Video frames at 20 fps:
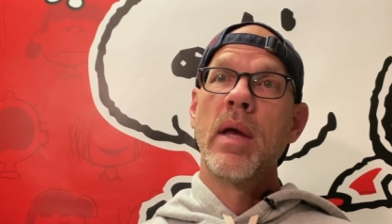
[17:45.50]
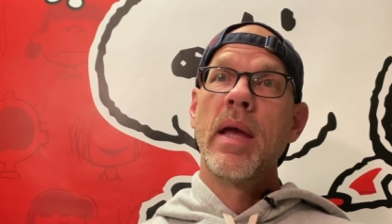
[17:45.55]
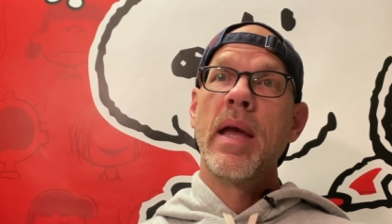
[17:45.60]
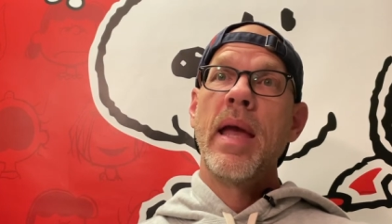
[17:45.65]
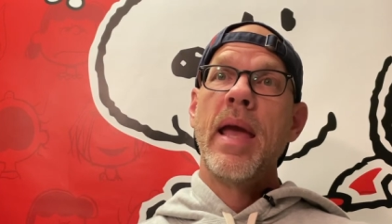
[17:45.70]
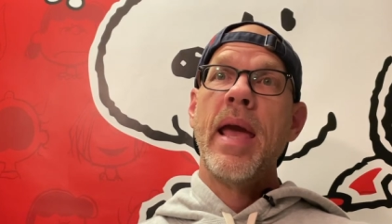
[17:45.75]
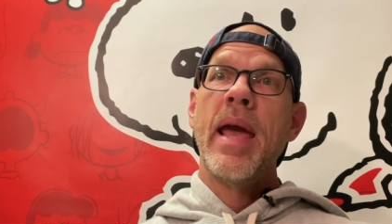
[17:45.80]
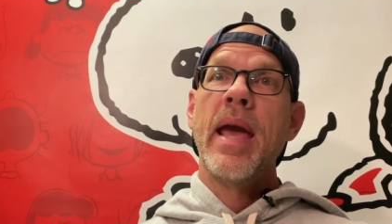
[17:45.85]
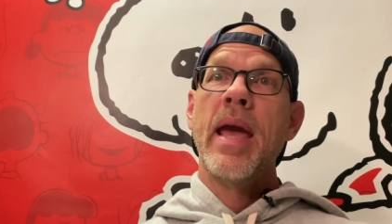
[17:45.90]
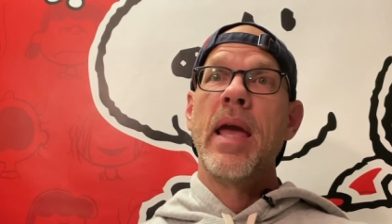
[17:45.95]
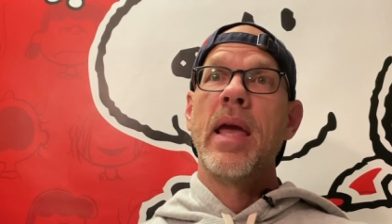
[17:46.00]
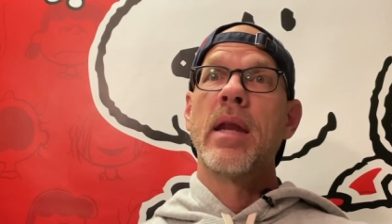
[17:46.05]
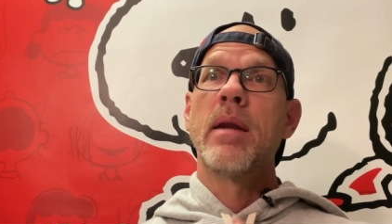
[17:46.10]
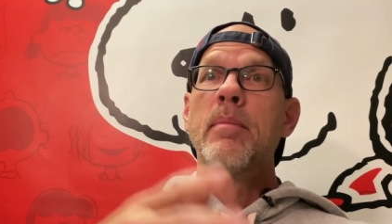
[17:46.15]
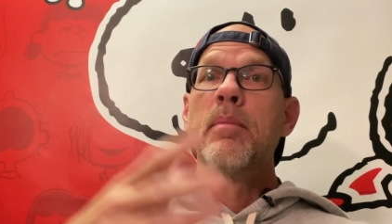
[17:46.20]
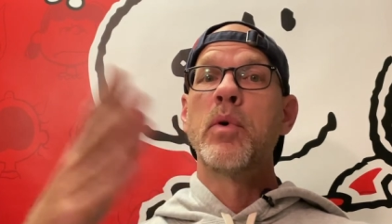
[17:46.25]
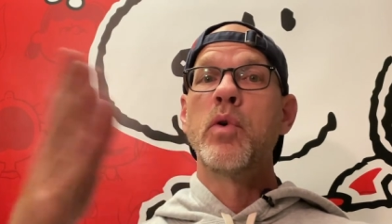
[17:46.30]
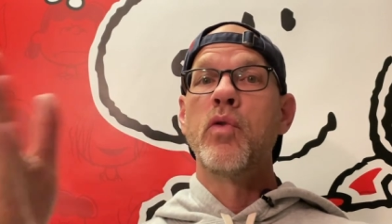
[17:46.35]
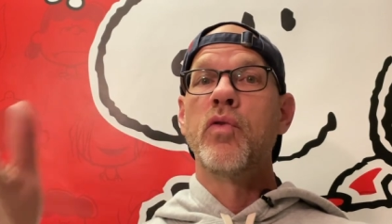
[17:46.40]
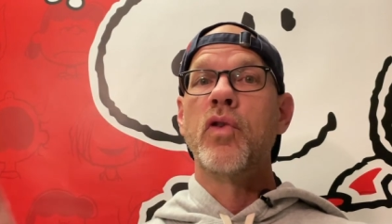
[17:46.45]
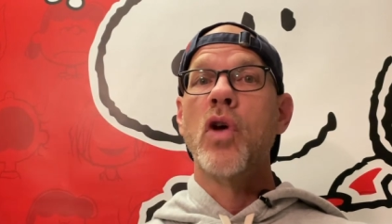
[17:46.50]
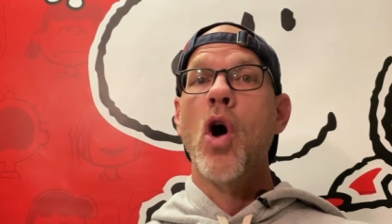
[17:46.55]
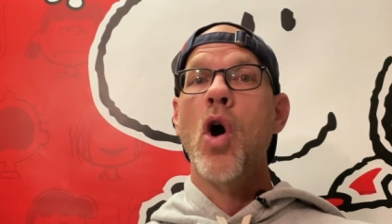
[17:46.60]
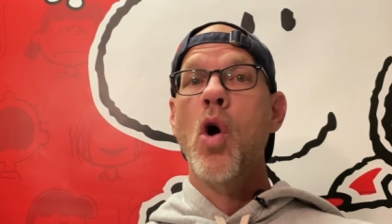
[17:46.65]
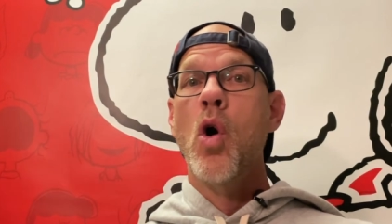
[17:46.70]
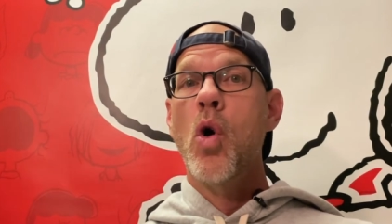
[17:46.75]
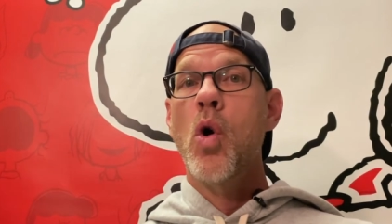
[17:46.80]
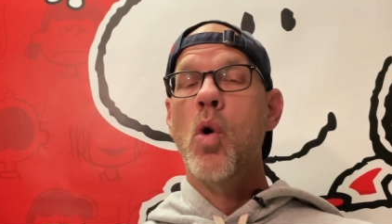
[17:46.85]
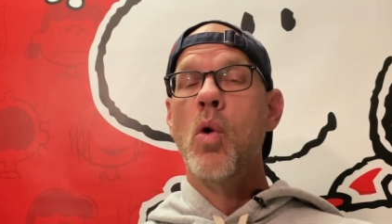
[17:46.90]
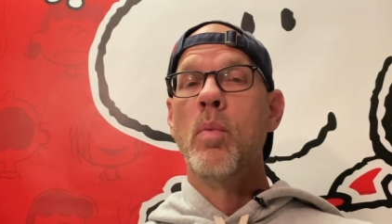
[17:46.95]
and moved
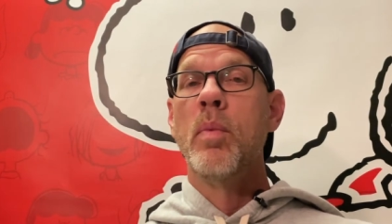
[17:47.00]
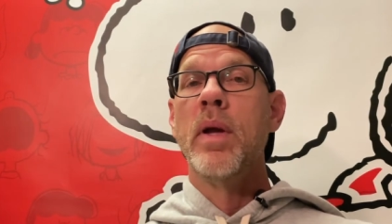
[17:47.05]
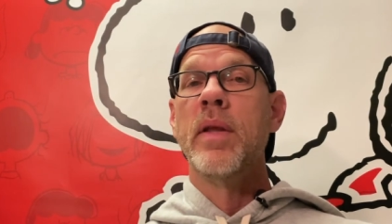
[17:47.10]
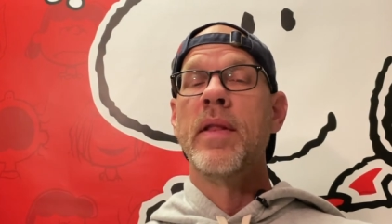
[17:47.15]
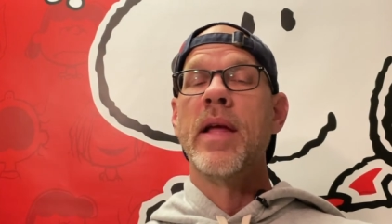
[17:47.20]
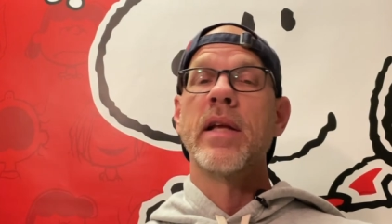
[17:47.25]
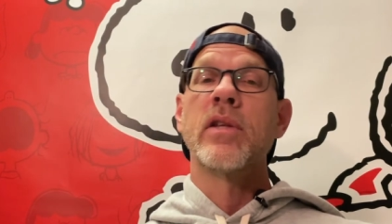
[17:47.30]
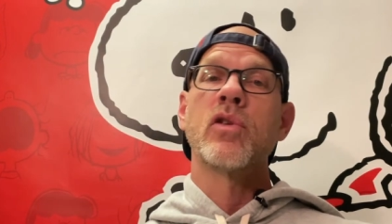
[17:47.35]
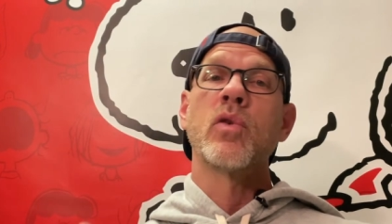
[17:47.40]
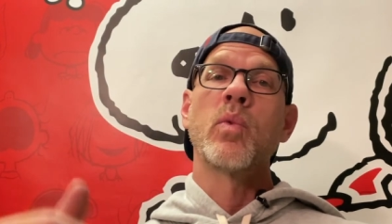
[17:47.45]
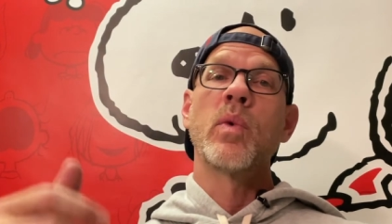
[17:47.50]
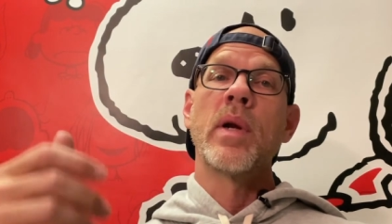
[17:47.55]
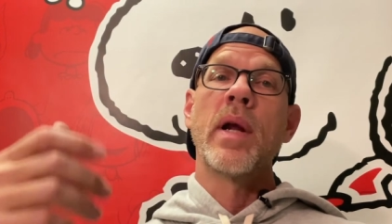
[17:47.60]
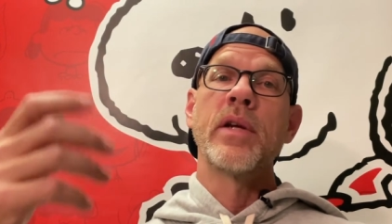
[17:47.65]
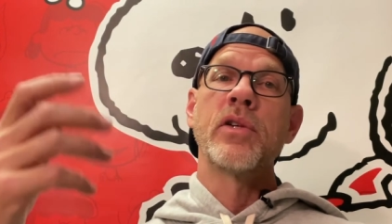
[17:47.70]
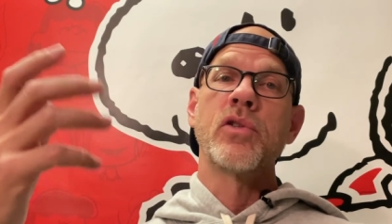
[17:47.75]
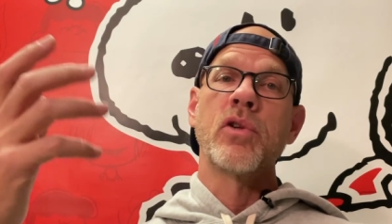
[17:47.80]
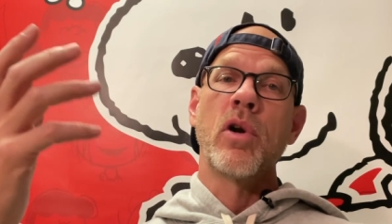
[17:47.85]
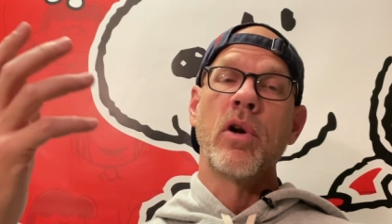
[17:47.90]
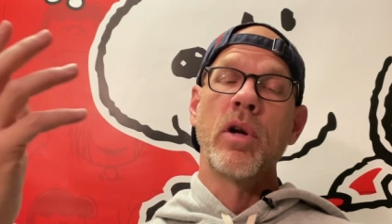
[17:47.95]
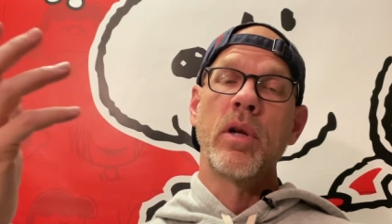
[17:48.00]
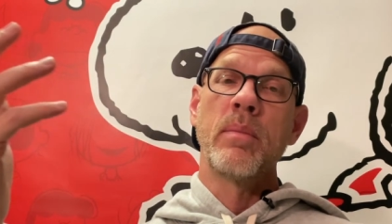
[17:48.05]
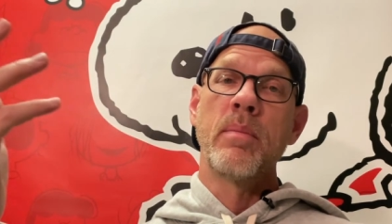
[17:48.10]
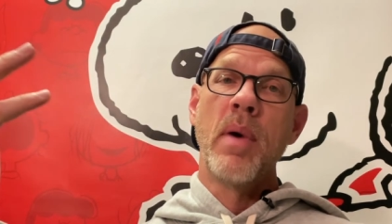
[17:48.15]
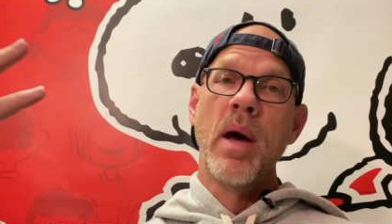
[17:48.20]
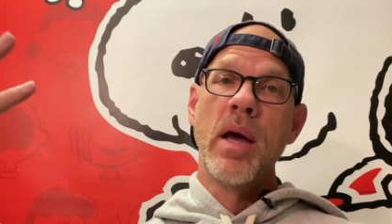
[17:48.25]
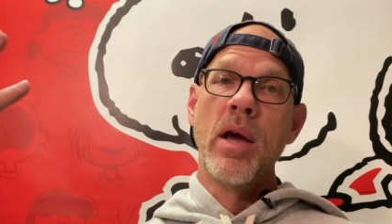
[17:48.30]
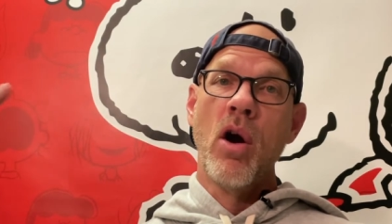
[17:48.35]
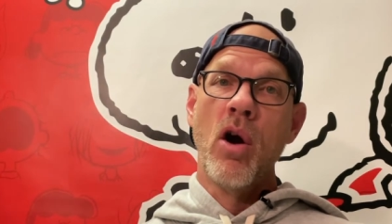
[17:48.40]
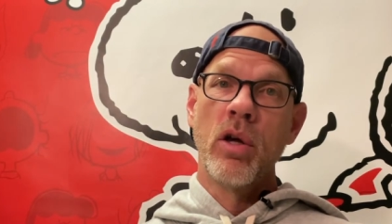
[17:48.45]
home. And that's when I started
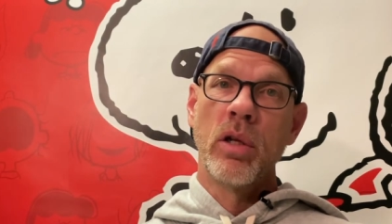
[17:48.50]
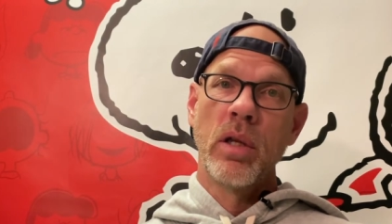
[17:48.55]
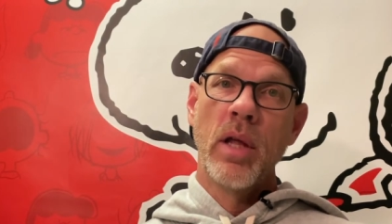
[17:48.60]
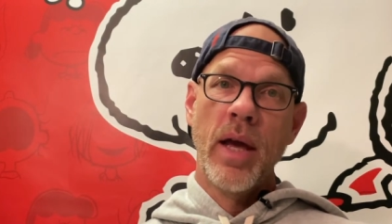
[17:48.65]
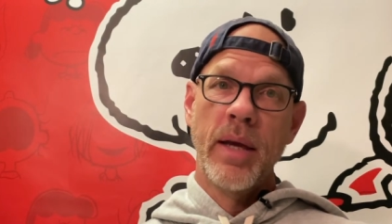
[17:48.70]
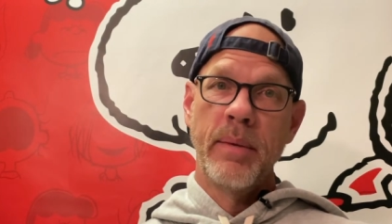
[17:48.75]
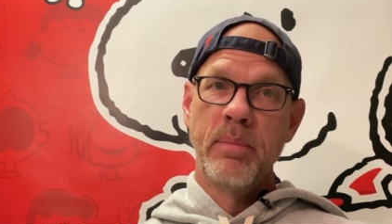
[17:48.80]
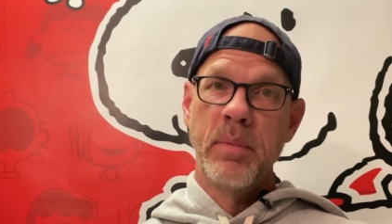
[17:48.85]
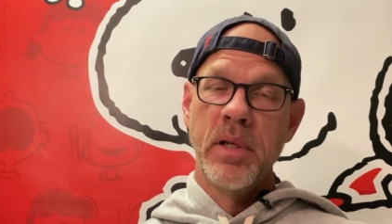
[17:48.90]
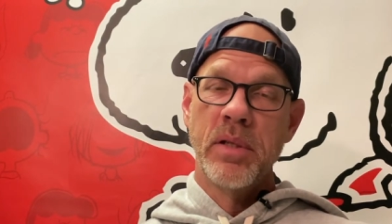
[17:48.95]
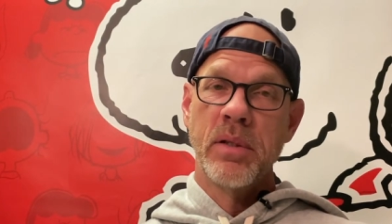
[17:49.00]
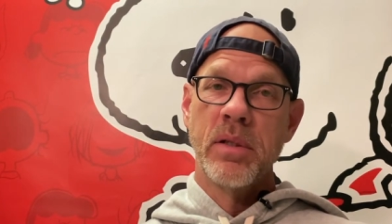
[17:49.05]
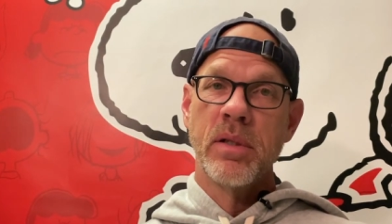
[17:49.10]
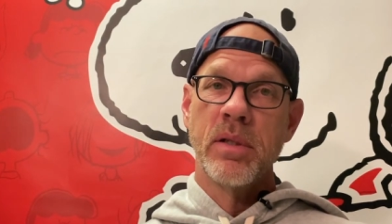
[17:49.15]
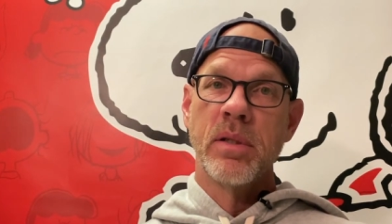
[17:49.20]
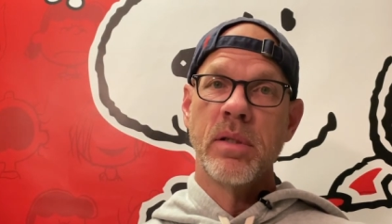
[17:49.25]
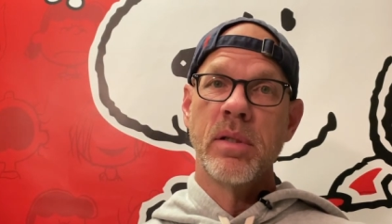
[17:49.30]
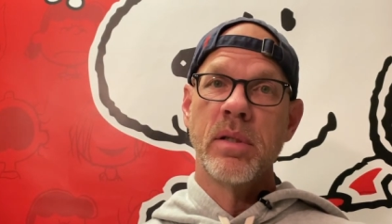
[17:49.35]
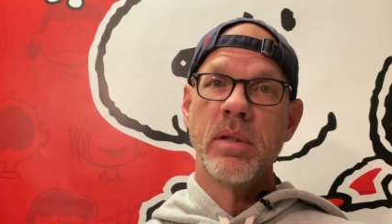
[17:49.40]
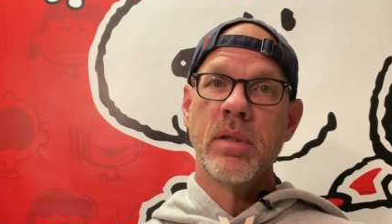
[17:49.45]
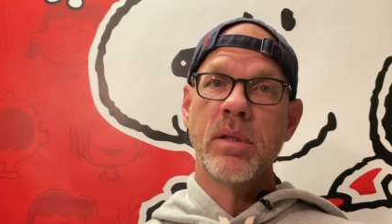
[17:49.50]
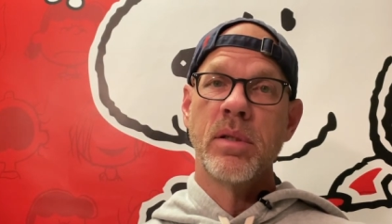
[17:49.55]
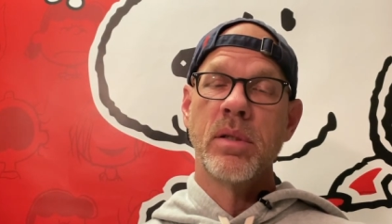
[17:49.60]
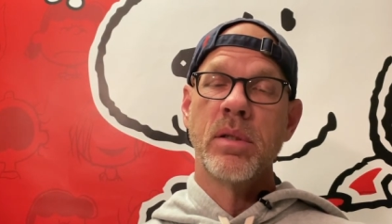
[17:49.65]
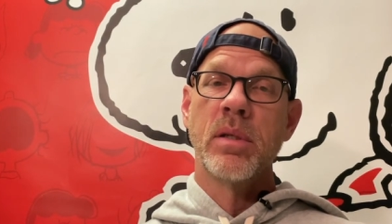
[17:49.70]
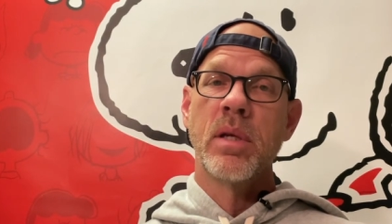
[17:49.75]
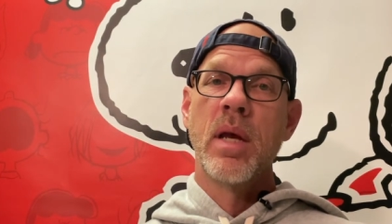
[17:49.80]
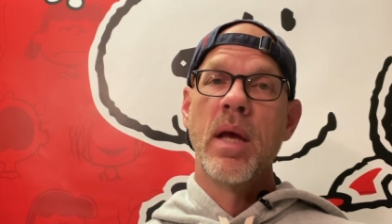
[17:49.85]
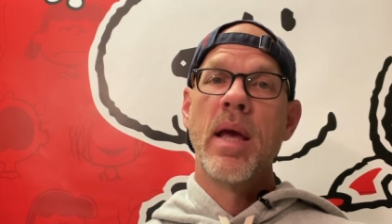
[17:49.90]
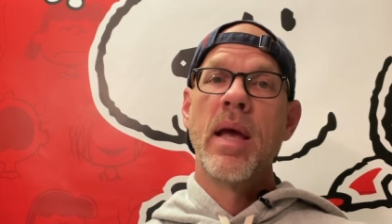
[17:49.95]
my online businesses.